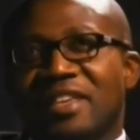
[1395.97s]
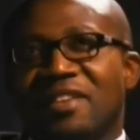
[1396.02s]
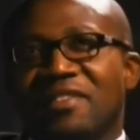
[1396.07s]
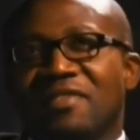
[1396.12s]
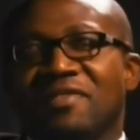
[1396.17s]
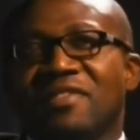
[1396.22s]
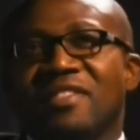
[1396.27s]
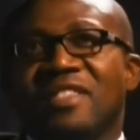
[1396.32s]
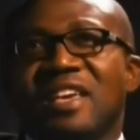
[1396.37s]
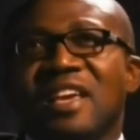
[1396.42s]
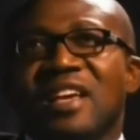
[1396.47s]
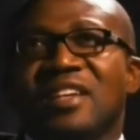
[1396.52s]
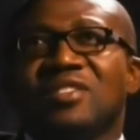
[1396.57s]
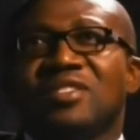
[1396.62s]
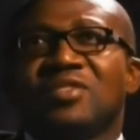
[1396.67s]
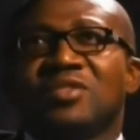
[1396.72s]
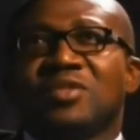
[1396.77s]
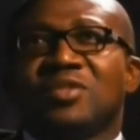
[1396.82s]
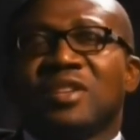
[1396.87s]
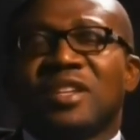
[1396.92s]
If they are
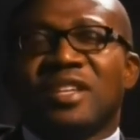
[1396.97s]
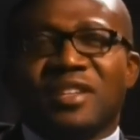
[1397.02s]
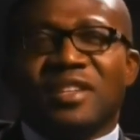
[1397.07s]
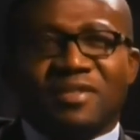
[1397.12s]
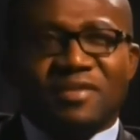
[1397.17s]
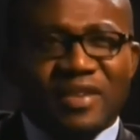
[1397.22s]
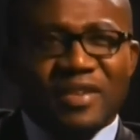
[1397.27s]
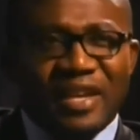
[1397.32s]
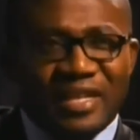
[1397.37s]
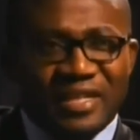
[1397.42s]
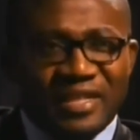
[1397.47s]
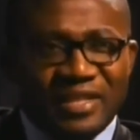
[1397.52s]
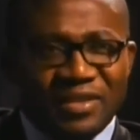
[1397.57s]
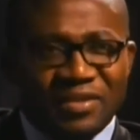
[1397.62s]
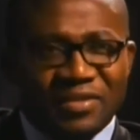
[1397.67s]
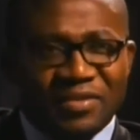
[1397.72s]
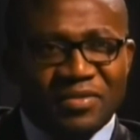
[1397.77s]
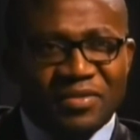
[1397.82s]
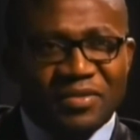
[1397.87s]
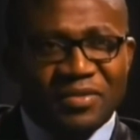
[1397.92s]
so ineffective,
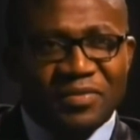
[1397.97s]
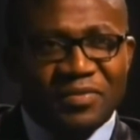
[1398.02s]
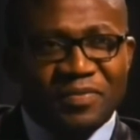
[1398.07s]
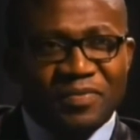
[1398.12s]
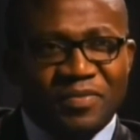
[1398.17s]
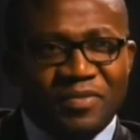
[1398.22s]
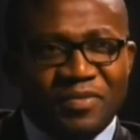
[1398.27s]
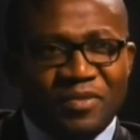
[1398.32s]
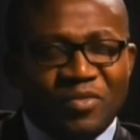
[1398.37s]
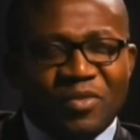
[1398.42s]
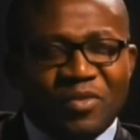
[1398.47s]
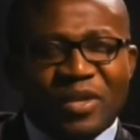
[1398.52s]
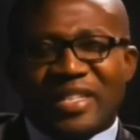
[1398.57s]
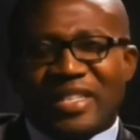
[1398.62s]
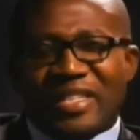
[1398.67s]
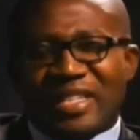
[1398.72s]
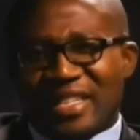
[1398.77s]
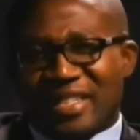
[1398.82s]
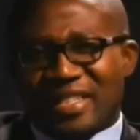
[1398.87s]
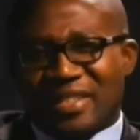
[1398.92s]

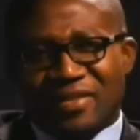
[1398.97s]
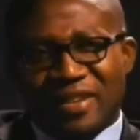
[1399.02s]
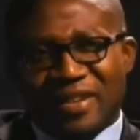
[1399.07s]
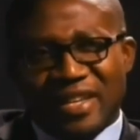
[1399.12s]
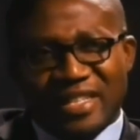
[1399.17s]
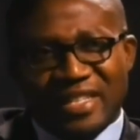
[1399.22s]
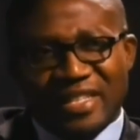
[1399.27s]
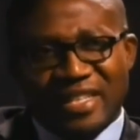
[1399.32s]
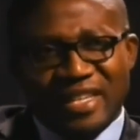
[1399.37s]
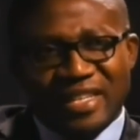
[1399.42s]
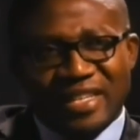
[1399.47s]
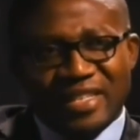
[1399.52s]
what justifies their